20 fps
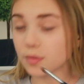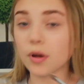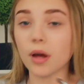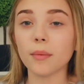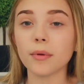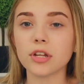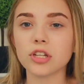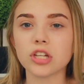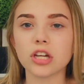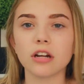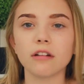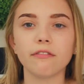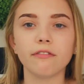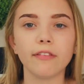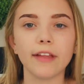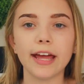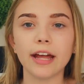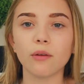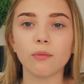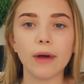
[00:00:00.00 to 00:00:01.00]
probably just gonna
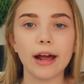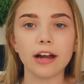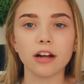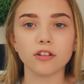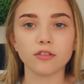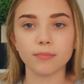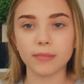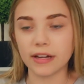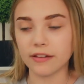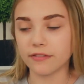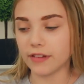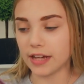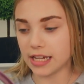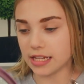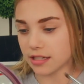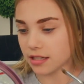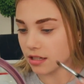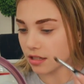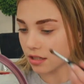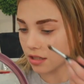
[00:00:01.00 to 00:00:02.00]
flake right off my
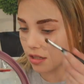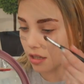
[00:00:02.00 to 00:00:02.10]
face.